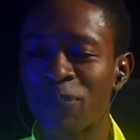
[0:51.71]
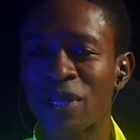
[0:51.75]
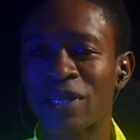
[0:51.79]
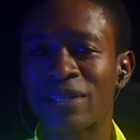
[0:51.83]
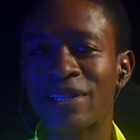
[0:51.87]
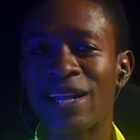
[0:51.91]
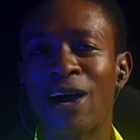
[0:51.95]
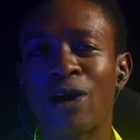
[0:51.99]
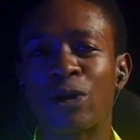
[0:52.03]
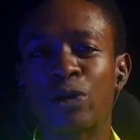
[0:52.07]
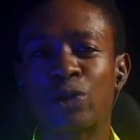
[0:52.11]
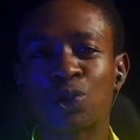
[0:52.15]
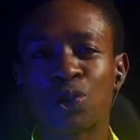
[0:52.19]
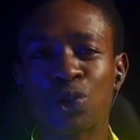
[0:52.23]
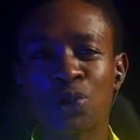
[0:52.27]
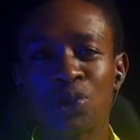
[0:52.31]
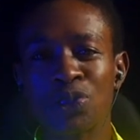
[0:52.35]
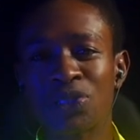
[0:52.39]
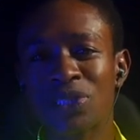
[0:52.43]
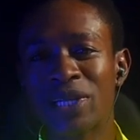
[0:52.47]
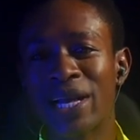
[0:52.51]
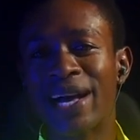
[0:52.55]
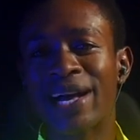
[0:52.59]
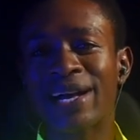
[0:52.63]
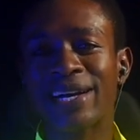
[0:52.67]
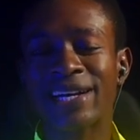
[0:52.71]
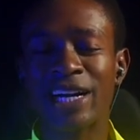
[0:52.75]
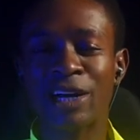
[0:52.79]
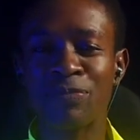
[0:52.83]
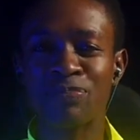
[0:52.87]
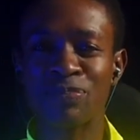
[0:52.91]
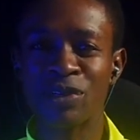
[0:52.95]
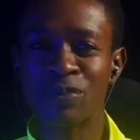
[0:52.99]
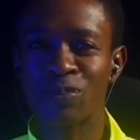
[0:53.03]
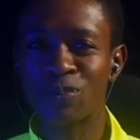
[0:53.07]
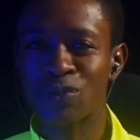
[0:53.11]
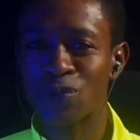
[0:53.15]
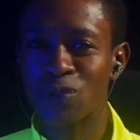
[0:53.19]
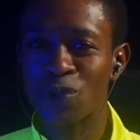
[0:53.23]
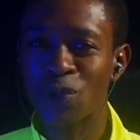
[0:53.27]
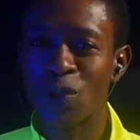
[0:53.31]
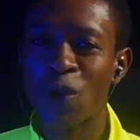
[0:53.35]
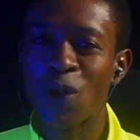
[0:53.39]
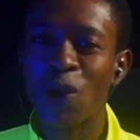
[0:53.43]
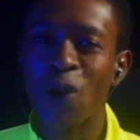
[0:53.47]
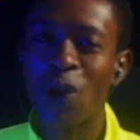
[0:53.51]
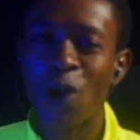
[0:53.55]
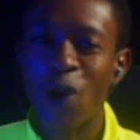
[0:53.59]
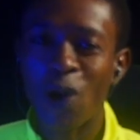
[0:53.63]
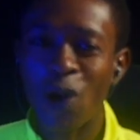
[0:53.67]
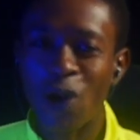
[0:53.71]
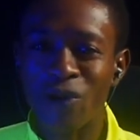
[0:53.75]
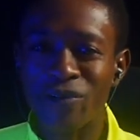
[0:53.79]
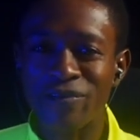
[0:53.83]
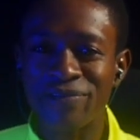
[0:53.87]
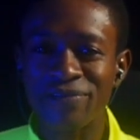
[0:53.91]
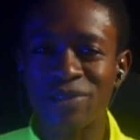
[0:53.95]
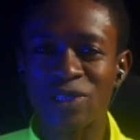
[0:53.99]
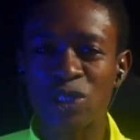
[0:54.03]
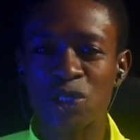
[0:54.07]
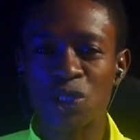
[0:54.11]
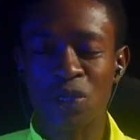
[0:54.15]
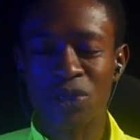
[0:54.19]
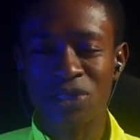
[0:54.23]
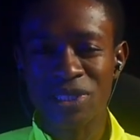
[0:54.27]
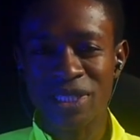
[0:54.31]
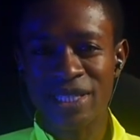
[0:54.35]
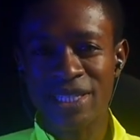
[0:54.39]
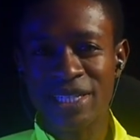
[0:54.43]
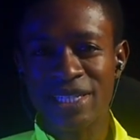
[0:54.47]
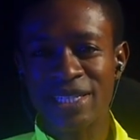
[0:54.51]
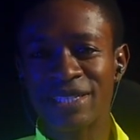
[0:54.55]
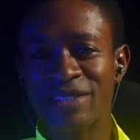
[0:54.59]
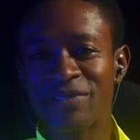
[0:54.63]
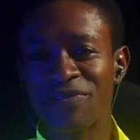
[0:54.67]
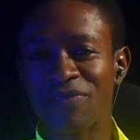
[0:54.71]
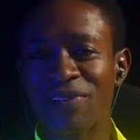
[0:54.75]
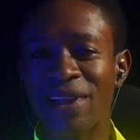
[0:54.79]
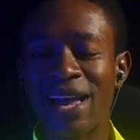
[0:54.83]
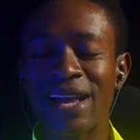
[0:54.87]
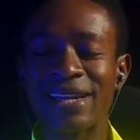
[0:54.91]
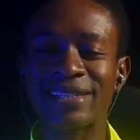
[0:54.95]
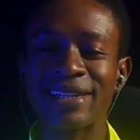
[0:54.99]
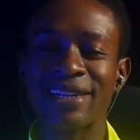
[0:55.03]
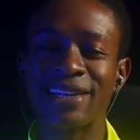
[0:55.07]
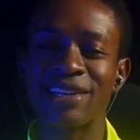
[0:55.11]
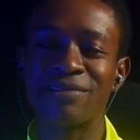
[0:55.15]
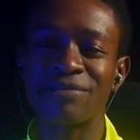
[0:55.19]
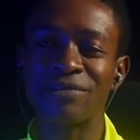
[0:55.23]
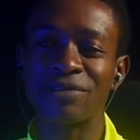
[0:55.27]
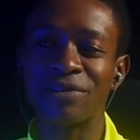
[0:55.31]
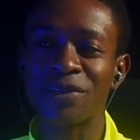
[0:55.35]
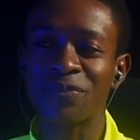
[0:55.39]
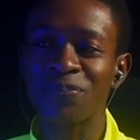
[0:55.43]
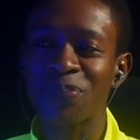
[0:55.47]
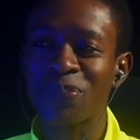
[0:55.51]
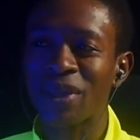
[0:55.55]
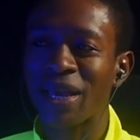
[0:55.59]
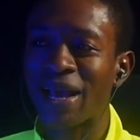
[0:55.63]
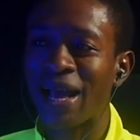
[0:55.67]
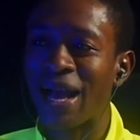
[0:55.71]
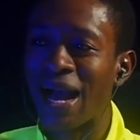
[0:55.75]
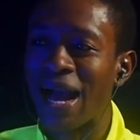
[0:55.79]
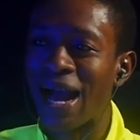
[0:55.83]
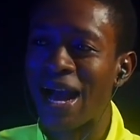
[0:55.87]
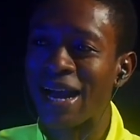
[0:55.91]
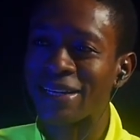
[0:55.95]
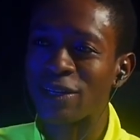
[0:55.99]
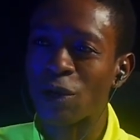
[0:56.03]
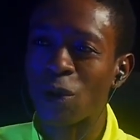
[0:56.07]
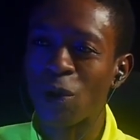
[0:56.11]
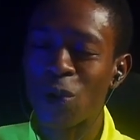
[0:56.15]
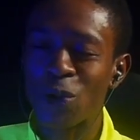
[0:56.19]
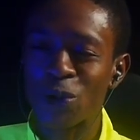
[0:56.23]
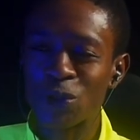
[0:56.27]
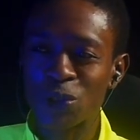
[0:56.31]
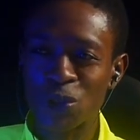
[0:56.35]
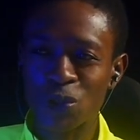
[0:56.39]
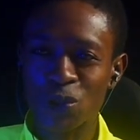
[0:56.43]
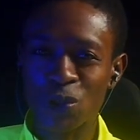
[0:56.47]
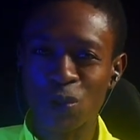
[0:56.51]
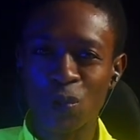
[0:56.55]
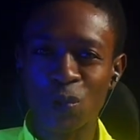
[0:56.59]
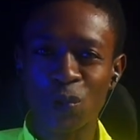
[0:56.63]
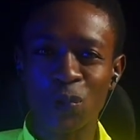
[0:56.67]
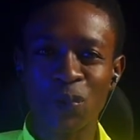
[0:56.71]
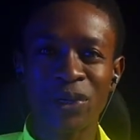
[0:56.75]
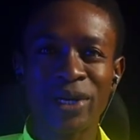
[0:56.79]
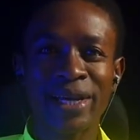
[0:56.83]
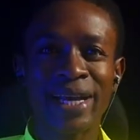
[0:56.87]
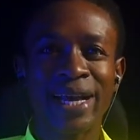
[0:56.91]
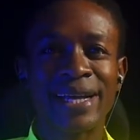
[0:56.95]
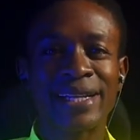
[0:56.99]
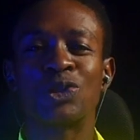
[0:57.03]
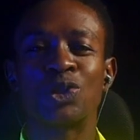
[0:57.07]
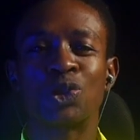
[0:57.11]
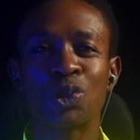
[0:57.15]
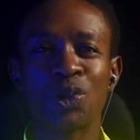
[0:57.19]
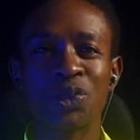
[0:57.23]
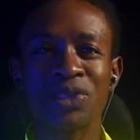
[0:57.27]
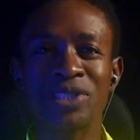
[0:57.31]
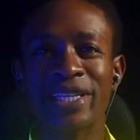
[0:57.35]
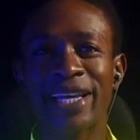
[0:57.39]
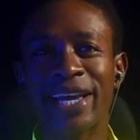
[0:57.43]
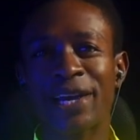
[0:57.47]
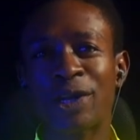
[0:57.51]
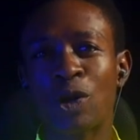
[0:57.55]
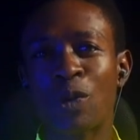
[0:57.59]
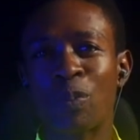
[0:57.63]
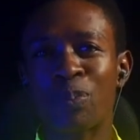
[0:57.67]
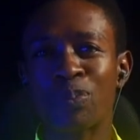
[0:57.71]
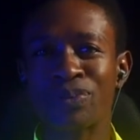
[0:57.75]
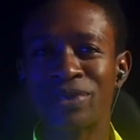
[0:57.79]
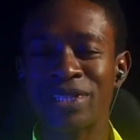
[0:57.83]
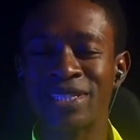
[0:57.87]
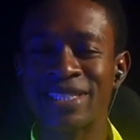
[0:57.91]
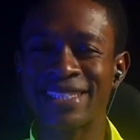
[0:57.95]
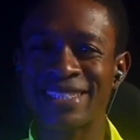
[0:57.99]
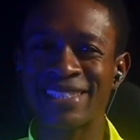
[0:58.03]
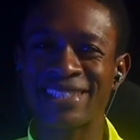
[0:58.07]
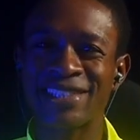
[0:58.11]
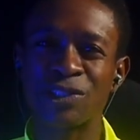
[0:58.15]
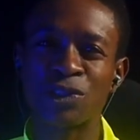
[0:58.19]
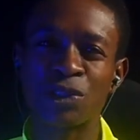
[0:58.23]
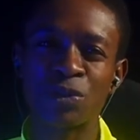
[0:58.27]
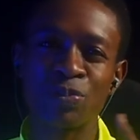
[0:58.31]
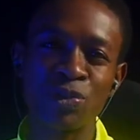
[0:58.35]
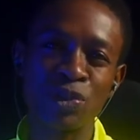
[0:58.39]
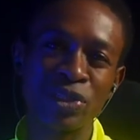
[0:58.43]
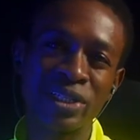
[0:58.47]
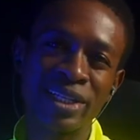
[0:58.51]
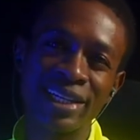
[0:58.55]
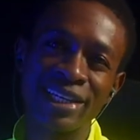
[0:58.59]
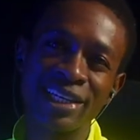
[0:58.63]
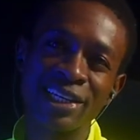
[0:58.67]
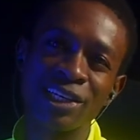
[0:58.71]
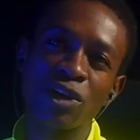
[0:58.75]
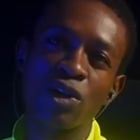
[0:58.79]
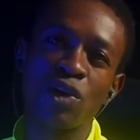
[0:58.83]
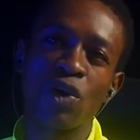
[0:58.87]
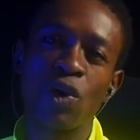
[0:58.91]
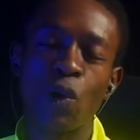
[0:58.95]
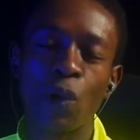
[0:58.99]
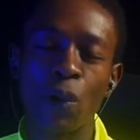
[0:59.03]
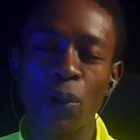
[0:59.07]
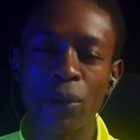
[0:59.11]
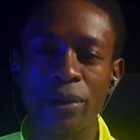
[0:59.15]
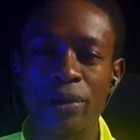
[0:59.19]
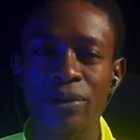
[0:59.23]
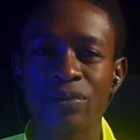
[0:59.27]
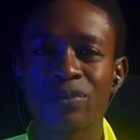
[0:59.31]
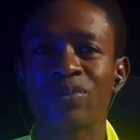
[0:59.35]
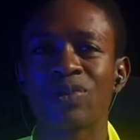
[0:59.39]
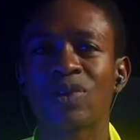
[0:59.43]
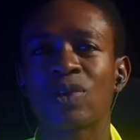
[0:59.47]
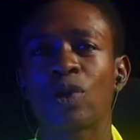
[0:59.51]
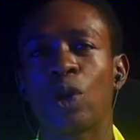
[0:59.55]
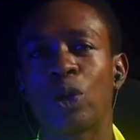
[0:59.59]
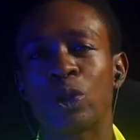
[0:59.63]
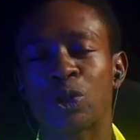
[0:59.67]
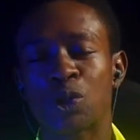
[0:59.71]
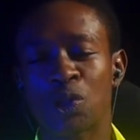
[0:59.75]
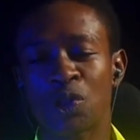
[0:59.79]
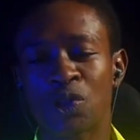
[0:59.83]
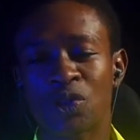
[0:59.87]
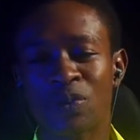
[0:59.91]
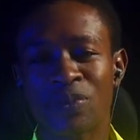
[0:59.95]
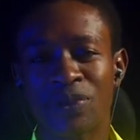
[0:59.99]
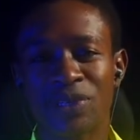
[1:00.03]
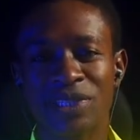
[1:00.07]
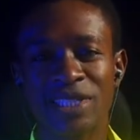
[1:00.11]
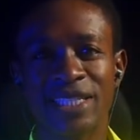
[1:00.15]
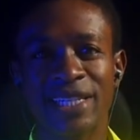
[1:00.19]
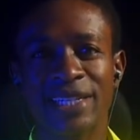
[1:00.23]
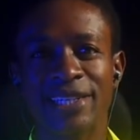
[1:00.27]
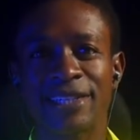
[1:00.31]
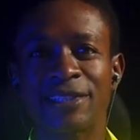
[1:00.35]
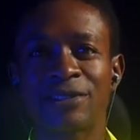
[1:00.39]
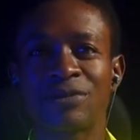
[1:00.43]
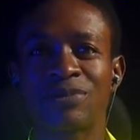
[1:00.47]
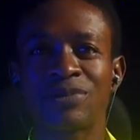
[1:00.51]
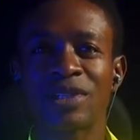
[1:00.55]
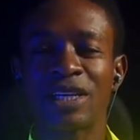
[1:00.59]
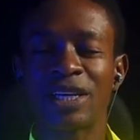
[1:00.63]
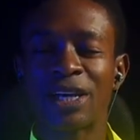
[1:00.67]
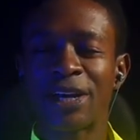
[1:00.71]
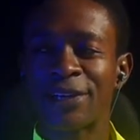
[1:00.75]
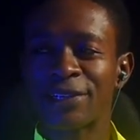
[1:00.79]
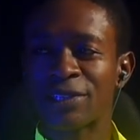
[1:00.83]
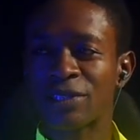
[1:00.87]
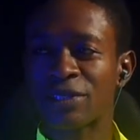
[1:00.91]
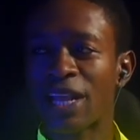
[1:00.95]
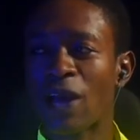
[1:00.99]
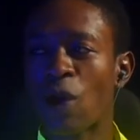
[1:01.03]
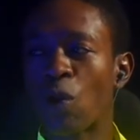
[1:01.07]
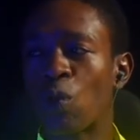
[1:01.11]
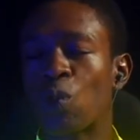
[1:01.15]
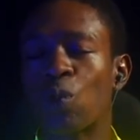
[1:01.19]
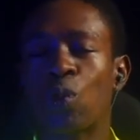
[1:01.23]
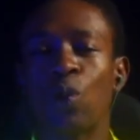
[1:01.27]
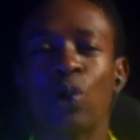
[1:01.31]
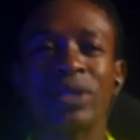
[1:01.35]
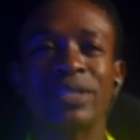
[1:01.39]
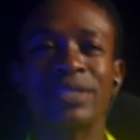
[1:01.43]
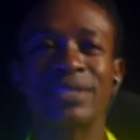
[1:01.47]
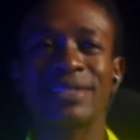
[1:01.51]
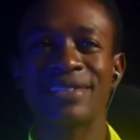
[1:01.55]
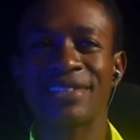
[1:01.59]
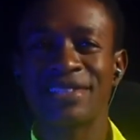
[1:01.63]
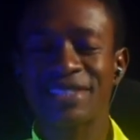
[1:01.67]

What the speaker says: Now, drones are capable of sustained flight level, and also drones can operate remotely or autonomously. So now, what